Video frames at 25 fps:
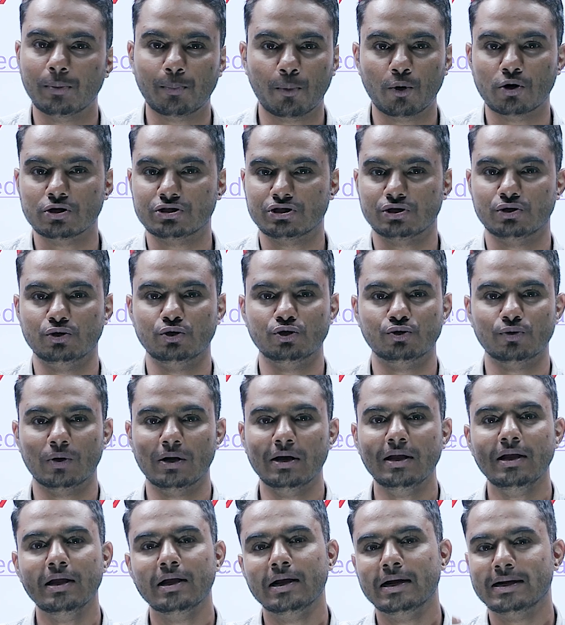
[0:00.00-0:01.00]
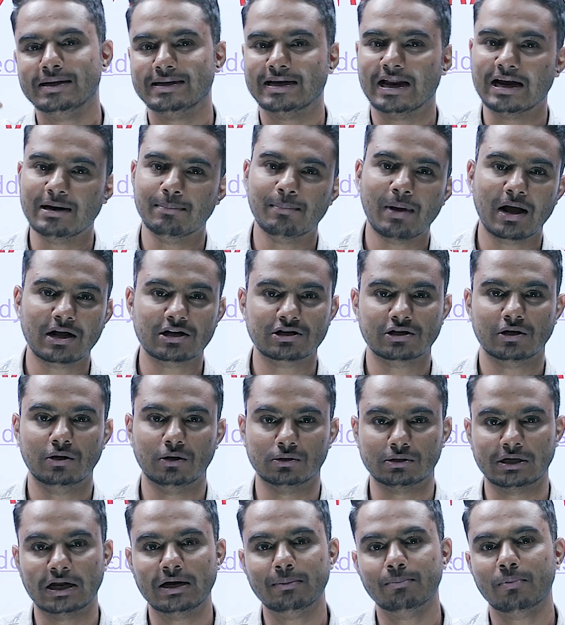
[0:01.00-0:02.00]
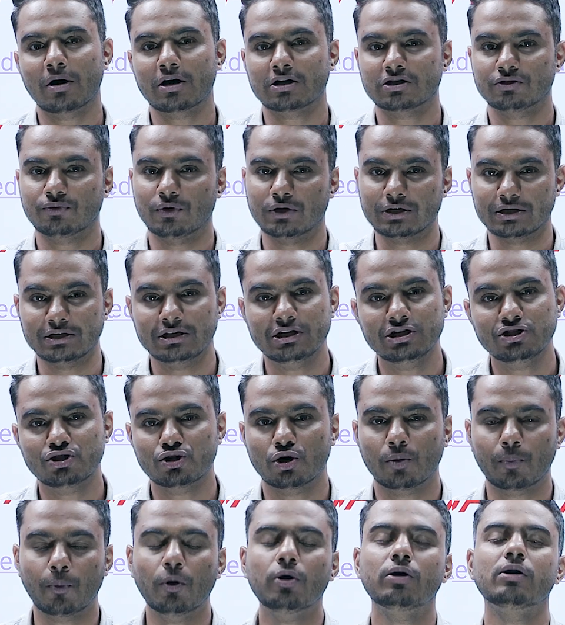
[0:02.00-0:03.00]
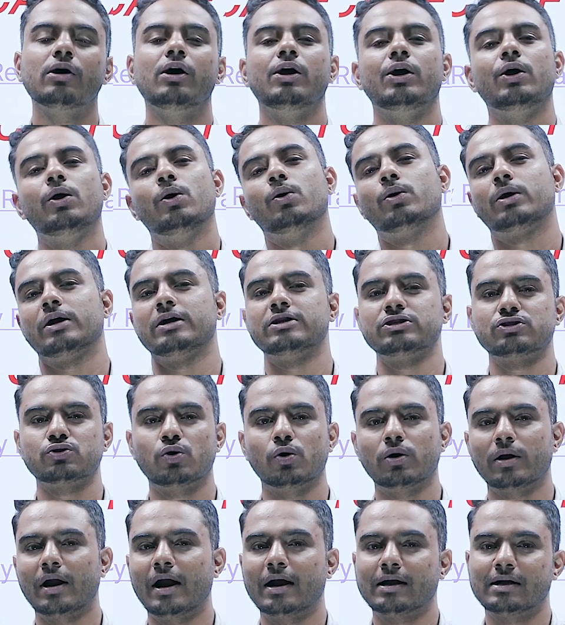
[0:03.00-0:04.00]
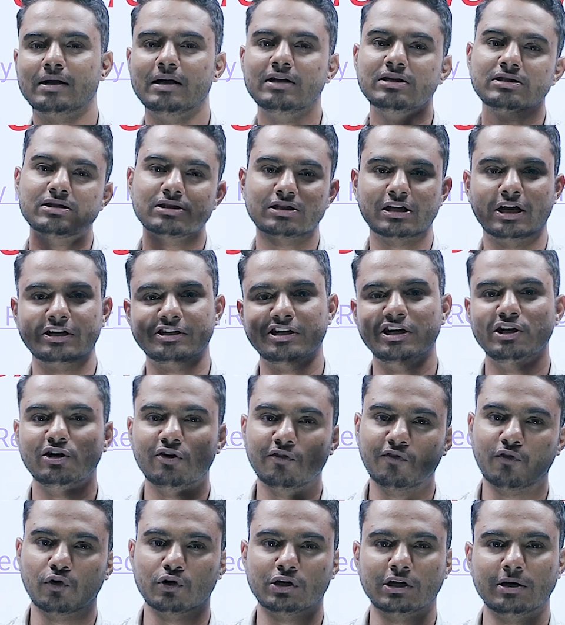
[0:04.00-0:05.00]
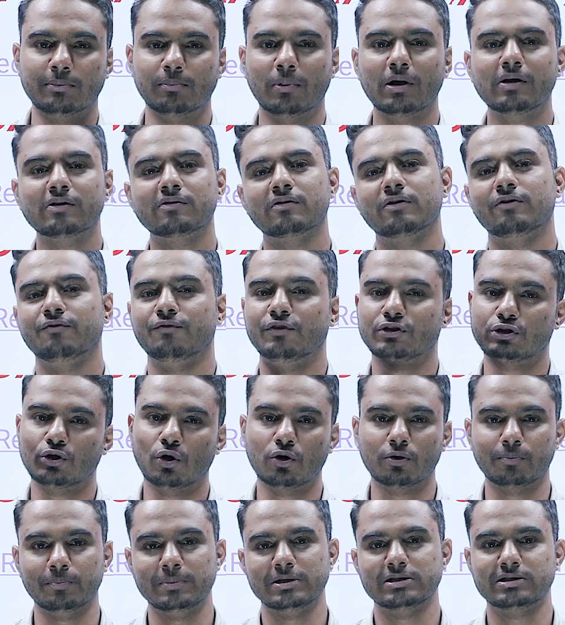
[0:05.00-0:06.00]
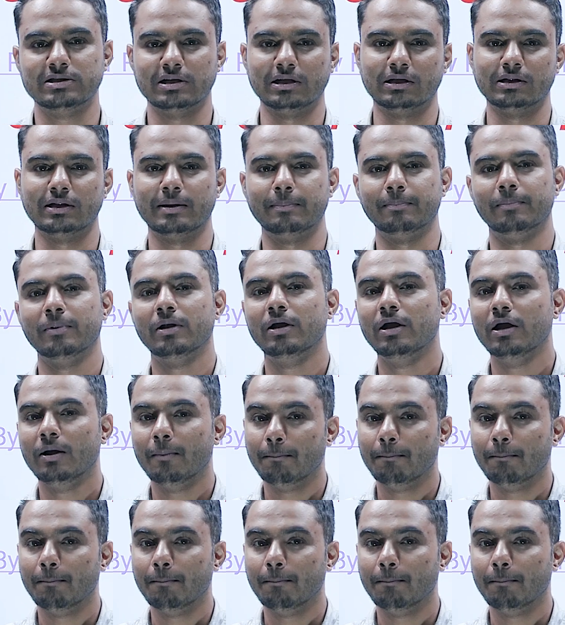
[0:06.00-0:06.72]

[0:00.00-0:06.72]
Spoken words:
reports, usually 10 marks for each report. You can score at least 13 to 14 marks without missing them.